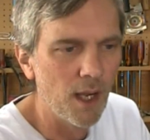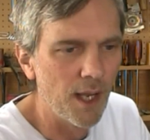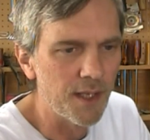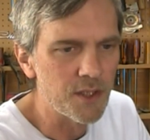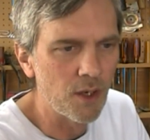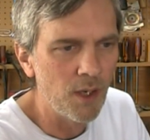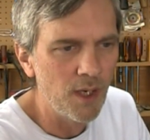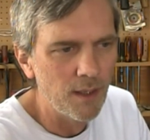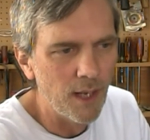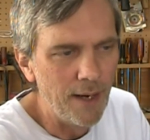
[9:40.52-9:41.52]
So
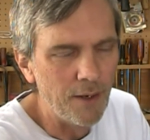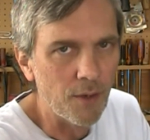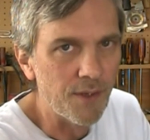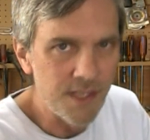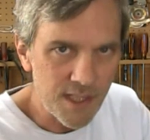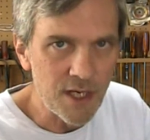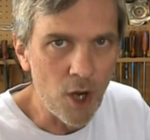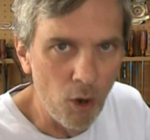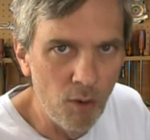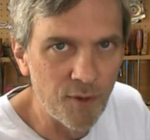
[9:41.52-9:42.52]
I don't know. This isn't
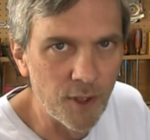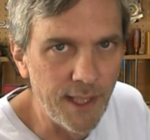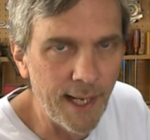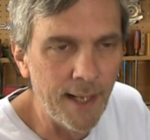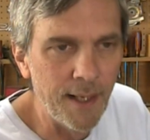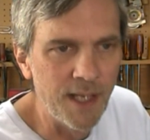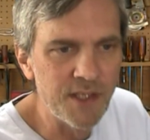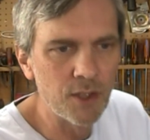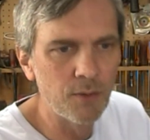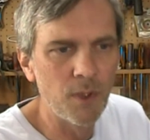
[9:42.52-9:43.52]
over yet. I
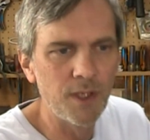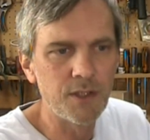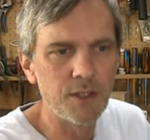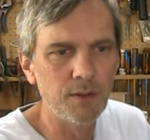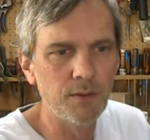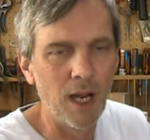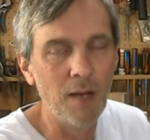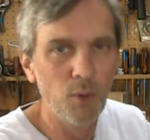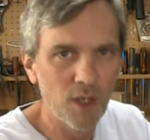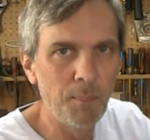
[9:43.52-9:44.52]
still want to, I
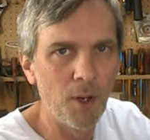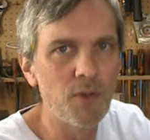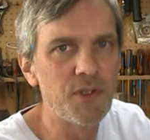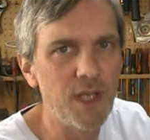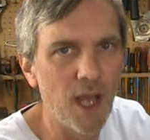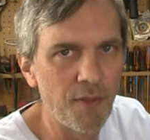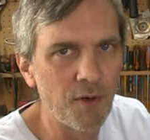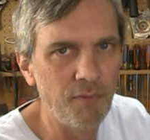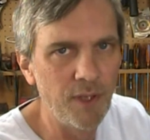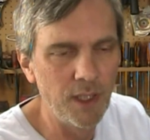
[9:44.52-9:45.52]
will post the
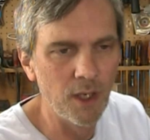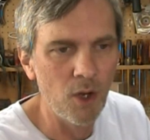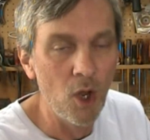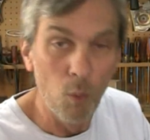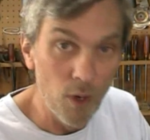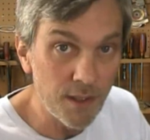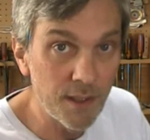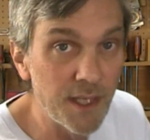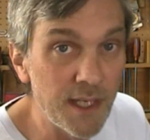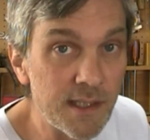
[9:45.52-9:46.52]
other video. One of
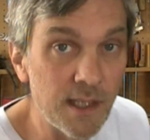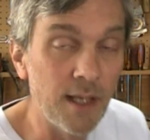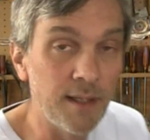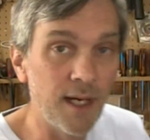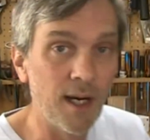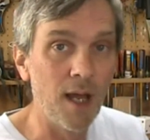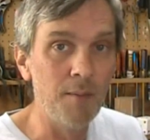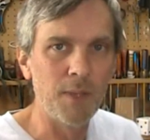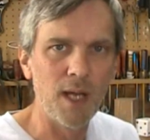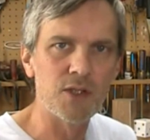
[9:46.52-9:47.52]
the things that
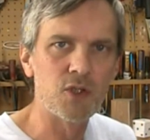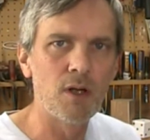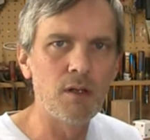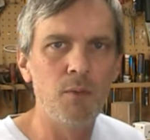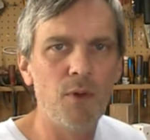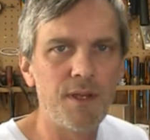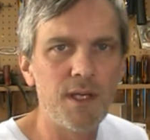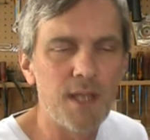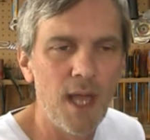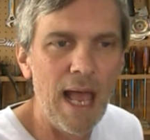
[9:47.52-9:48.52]
I'm kind of struggling with
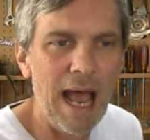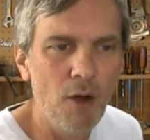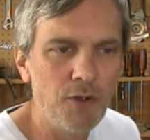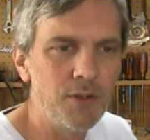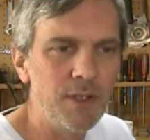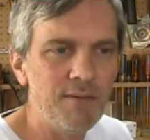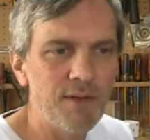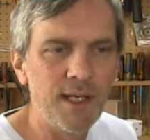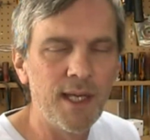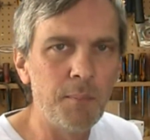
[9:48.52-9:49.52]
is how to
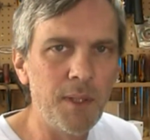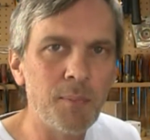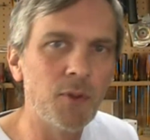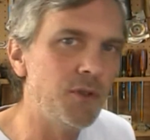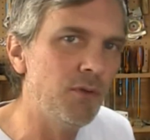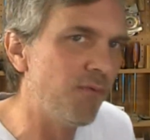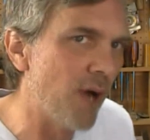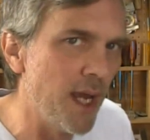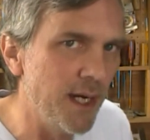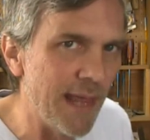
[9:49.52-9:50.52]
even get people to
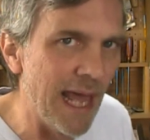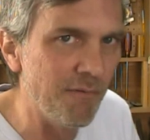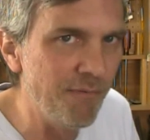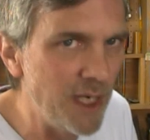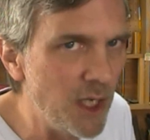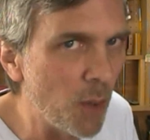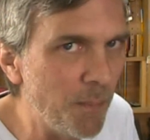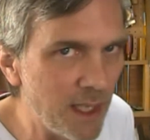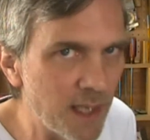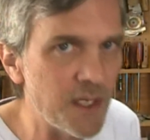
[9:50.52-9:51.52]
find that video,
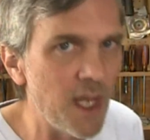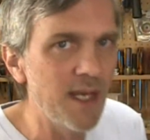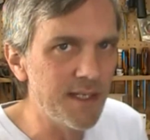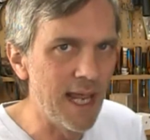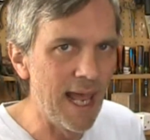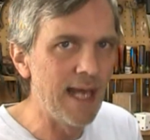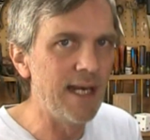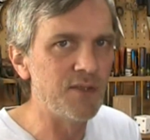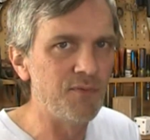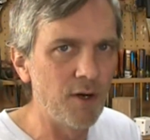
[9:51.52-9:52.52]
because Ted
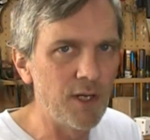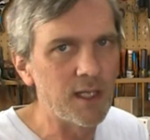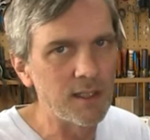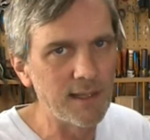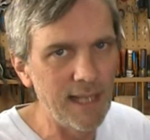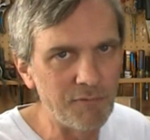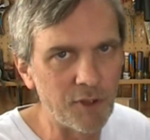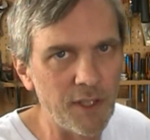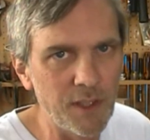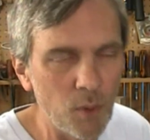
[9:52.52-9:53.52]
is very
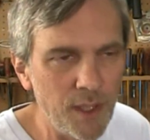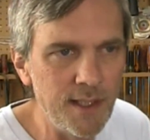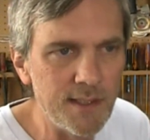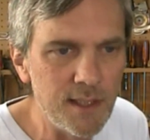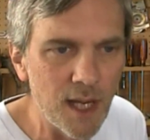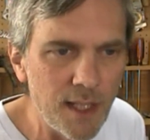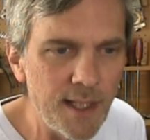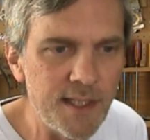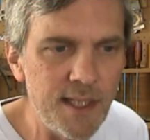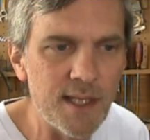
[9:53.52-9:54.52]
clever in what he's done
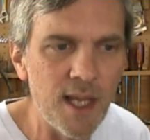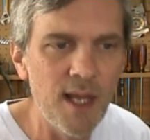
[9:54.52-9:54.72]
is